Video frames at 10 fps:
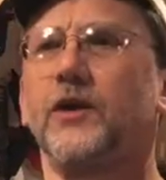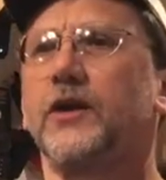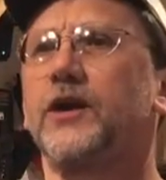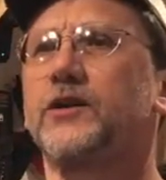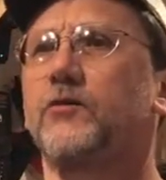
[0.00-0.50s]

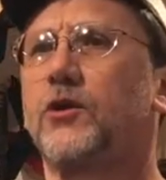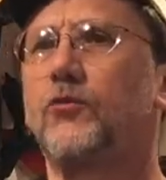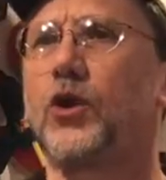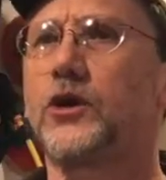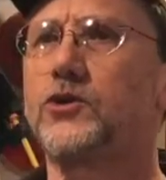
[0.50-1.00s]
Gives them a little
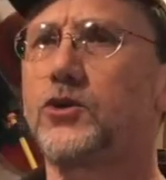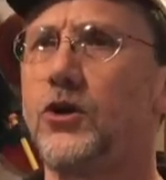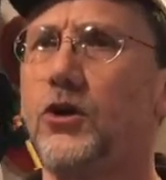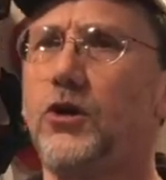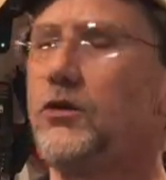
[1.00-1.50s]
more
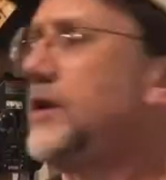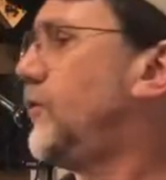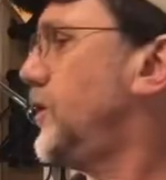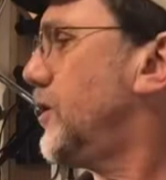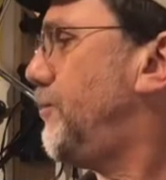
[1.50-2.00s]
control, and
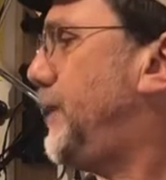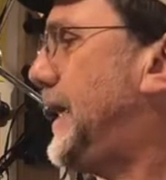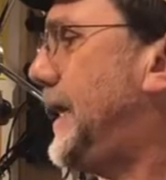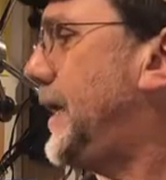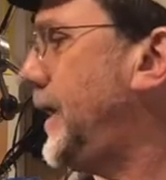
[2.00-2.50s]
when you're
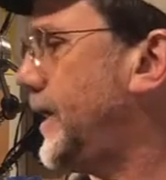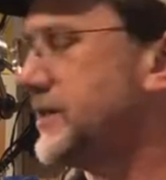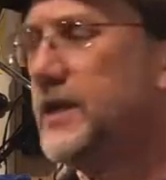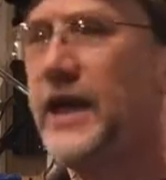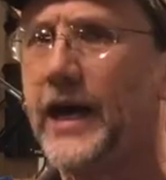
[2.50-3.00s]
beginning, it's
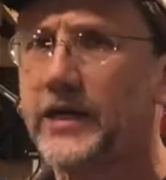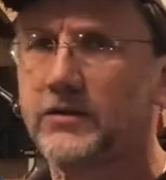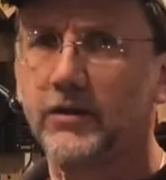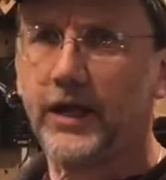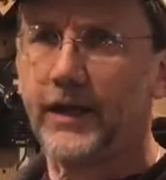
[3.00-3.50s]
an
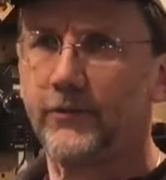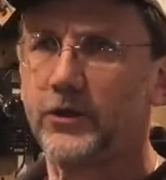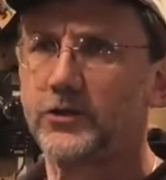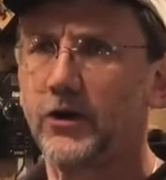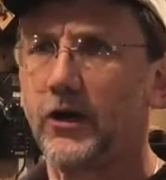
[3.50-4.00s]
excellent hammer to
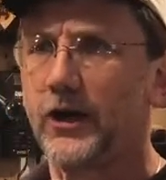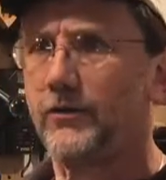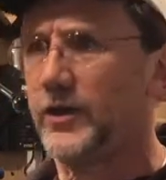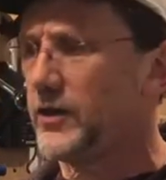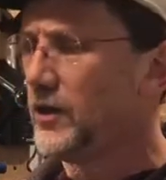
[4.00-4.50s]
start out
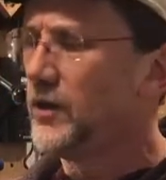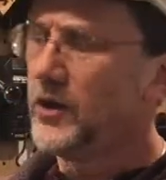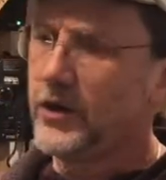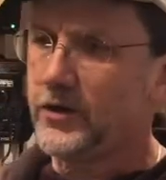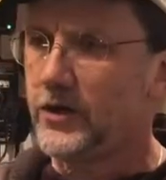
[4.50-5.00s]
with,
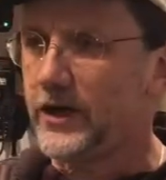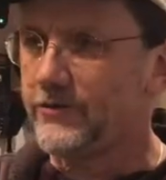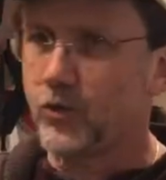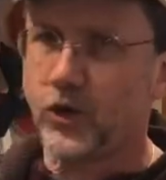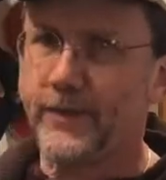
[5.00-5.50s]
because you don't have to
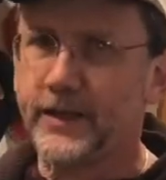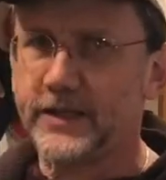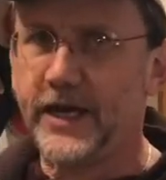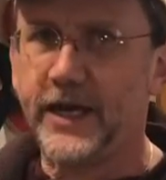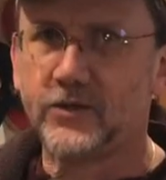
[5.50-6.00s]
worry about
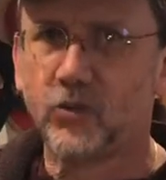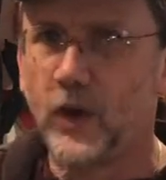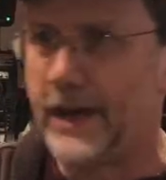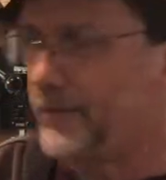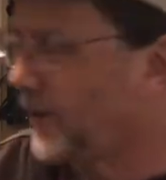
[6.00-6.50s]
the heads
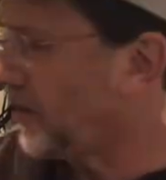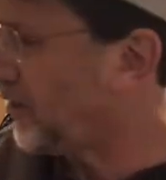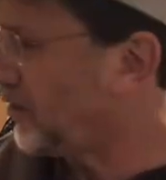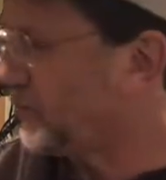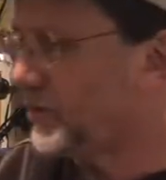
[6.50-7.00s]
wobbling all
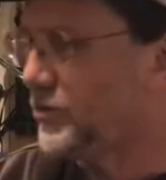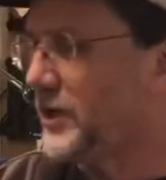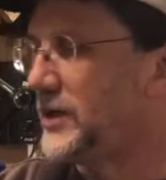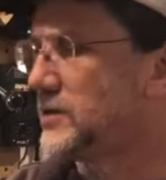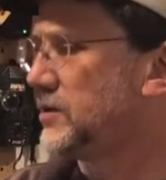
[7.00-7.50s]
over the
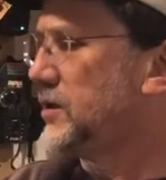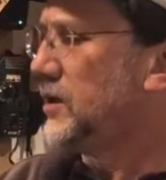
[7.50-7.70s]
place.